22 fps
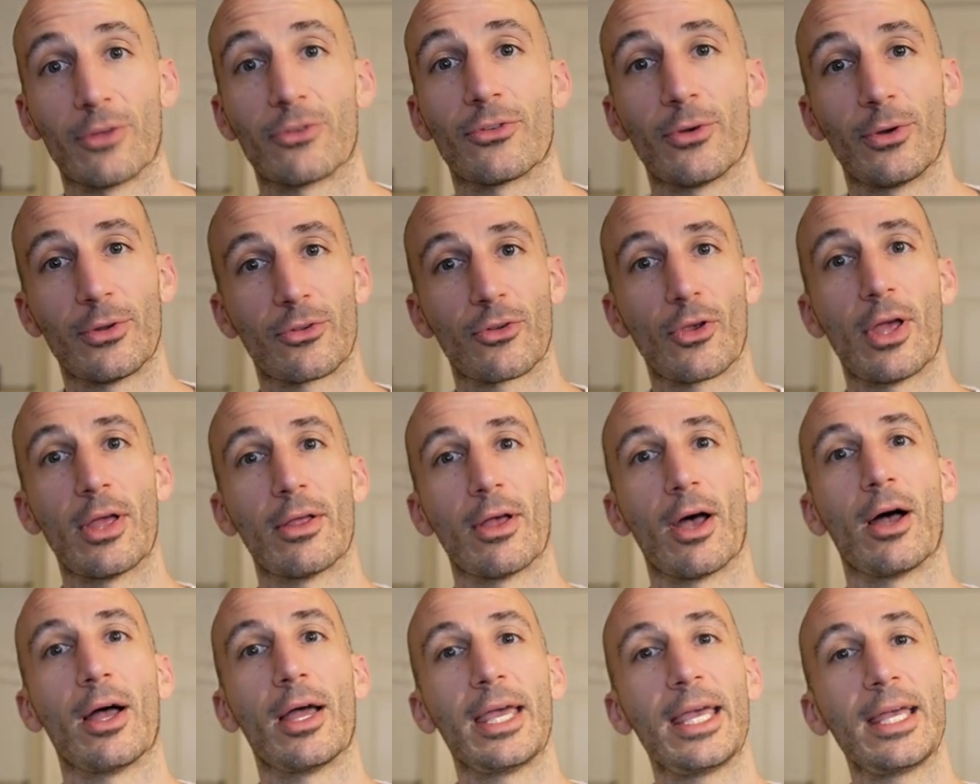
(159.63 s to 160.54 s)
So a
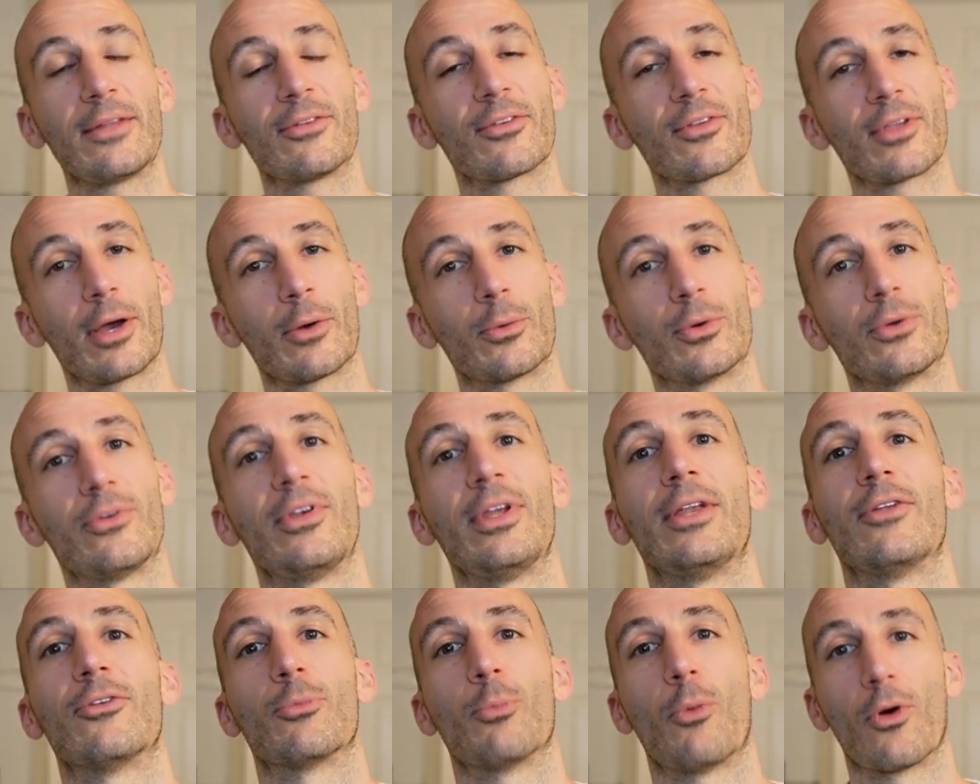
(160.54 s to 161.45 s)
HIIT style
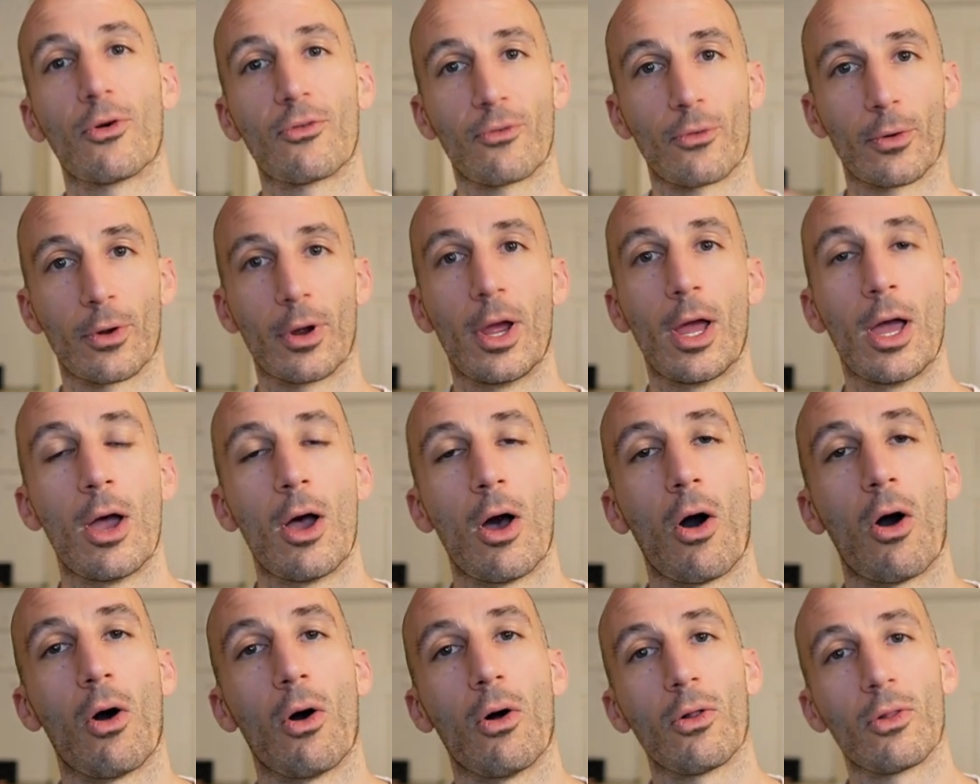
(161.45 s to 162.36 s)
routine is more for
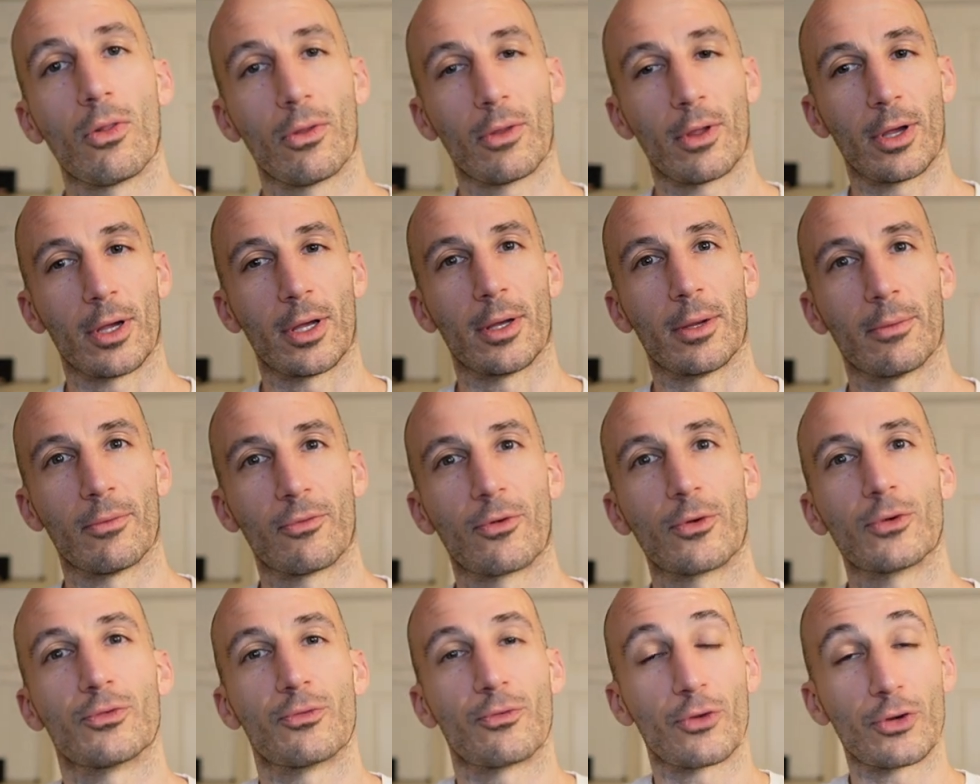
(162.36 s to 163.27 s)
all
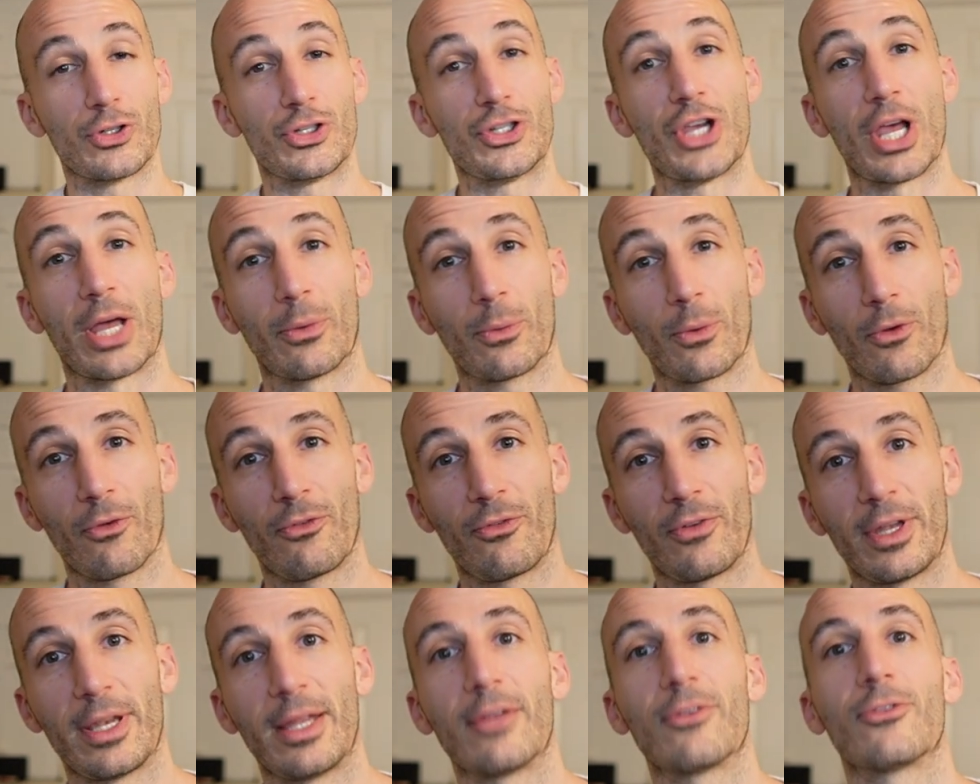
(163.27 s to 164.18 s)
for general
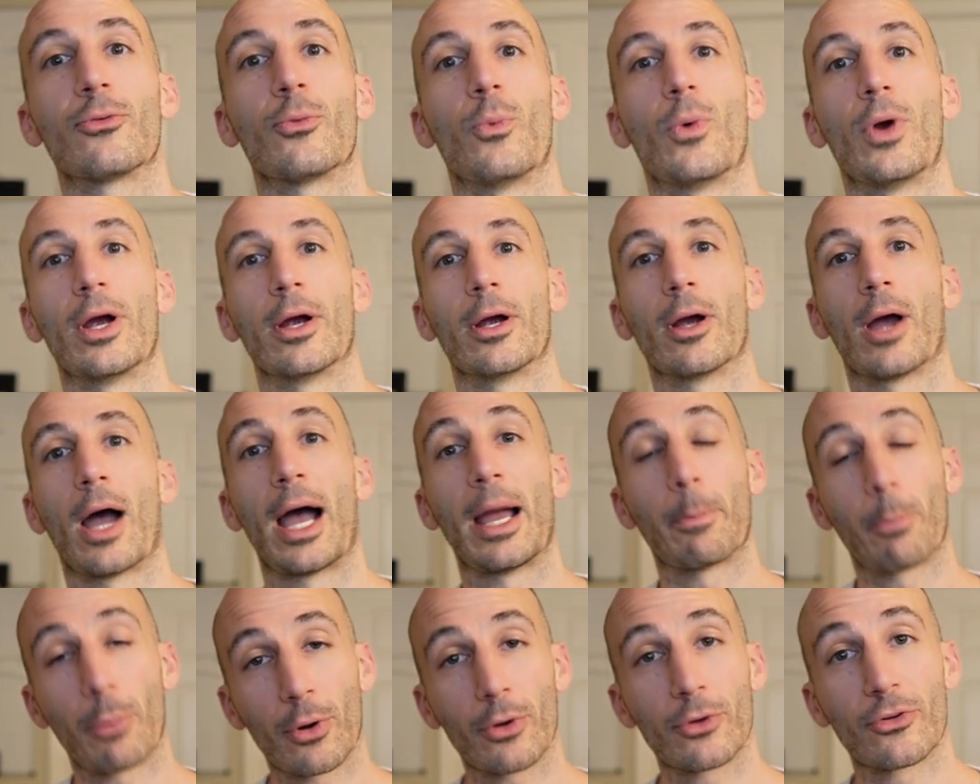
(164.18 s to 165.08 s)
fitness, where
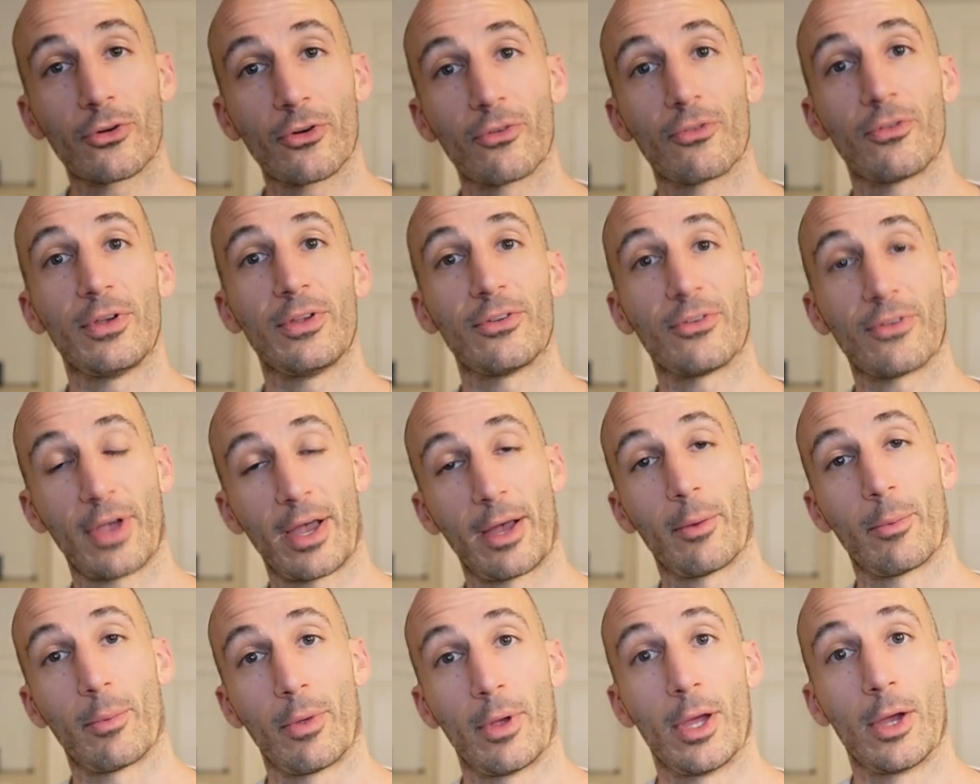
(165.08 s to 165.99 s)
hypertrophy
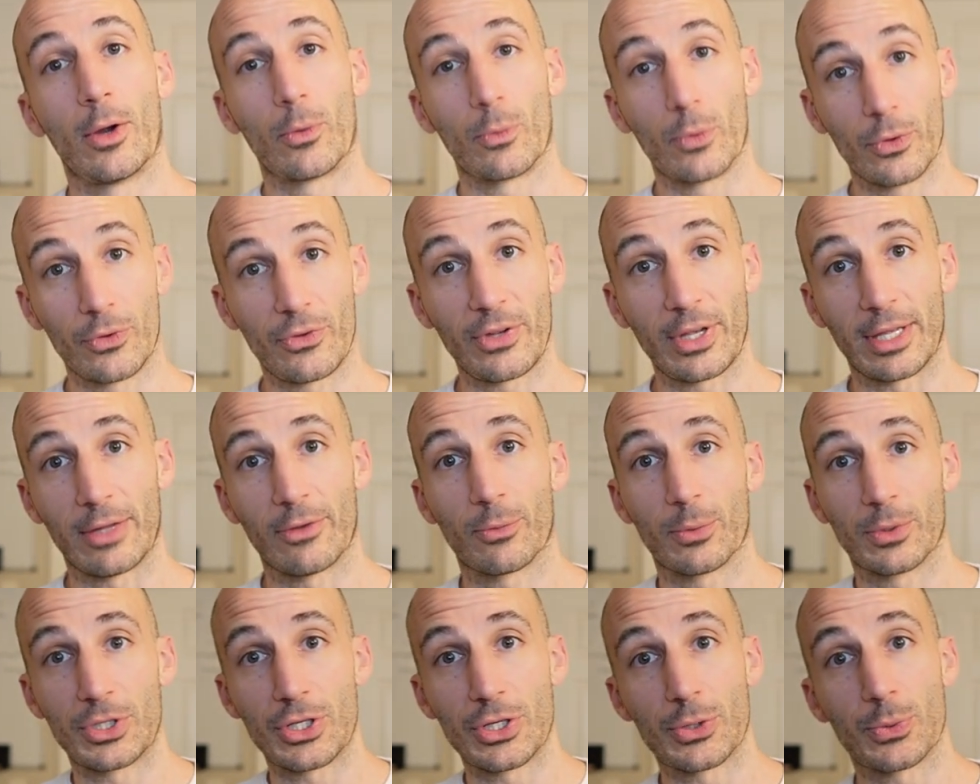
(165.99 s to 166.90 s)
style routines,
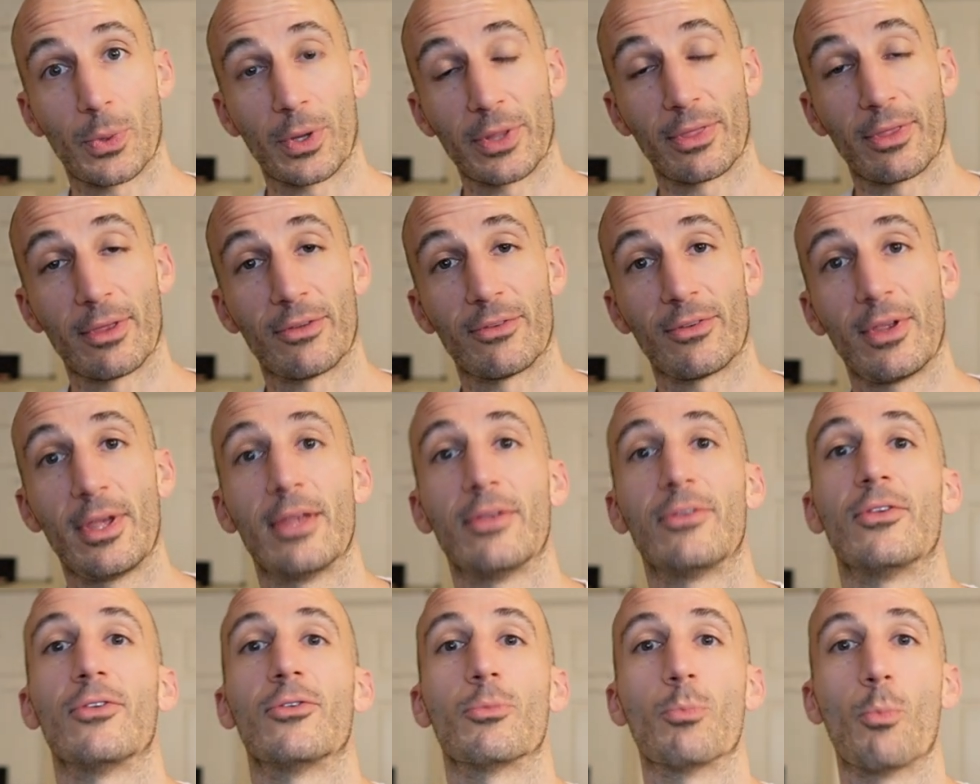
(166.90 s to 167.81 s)
which is what this
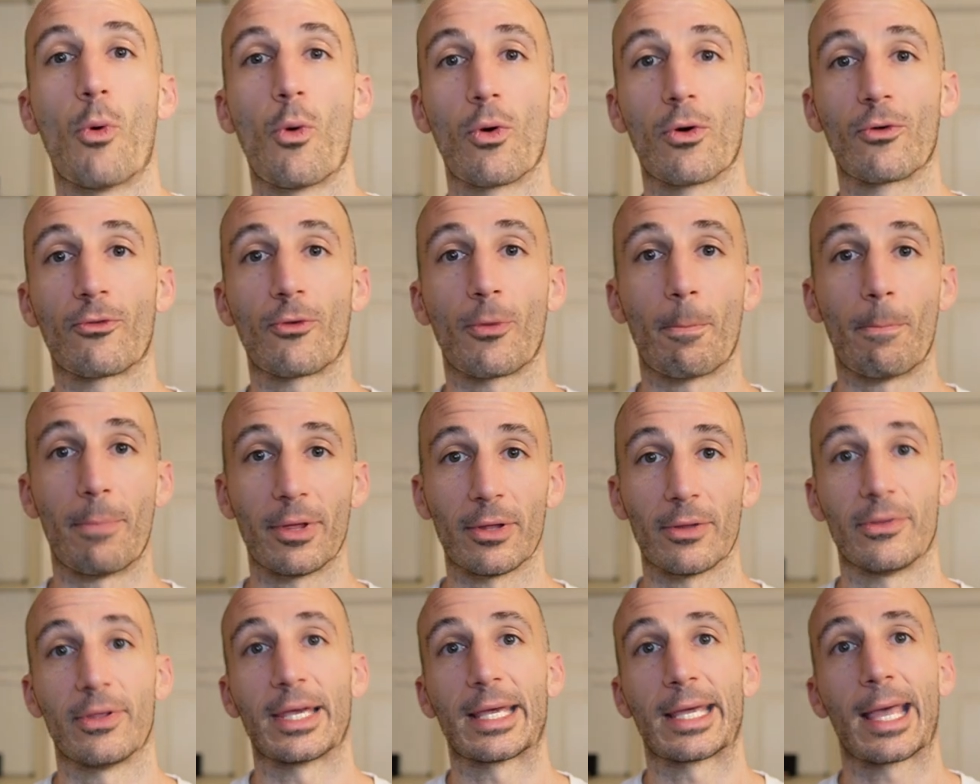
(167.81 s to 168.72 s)
is more for
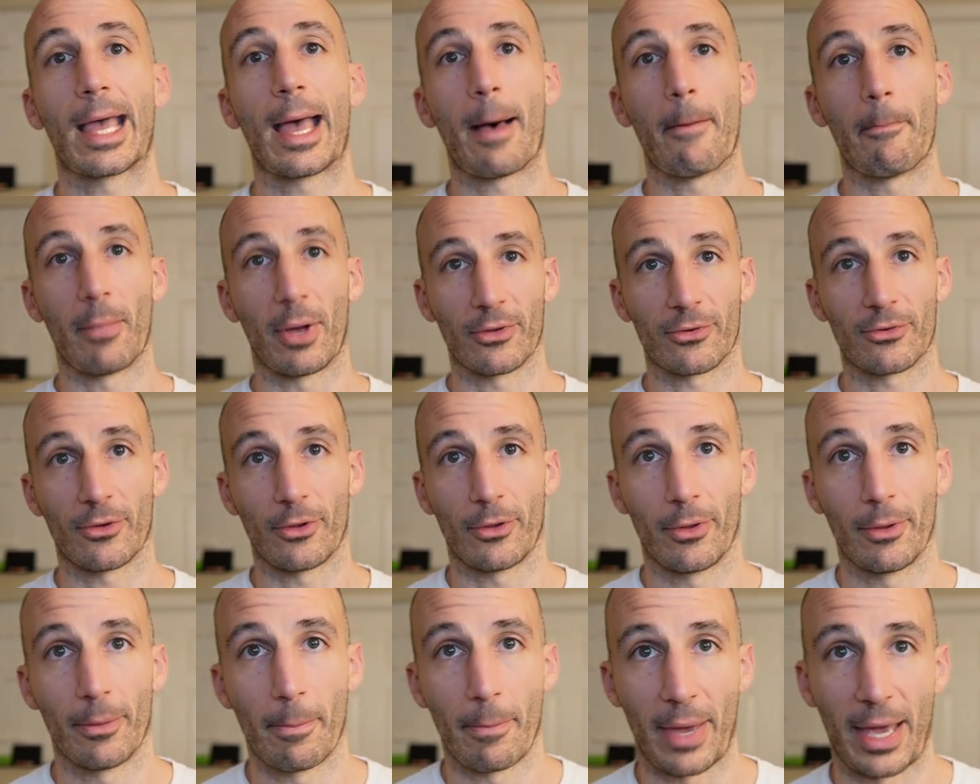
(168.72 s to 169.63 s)
building
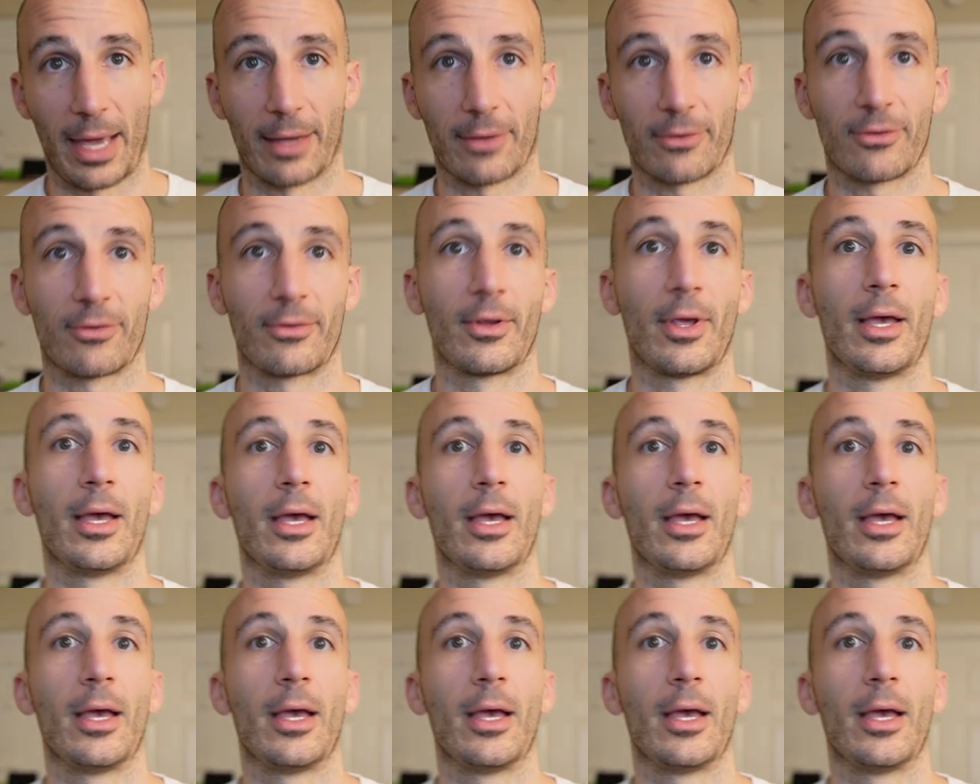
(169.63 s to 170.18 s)
muscle mass.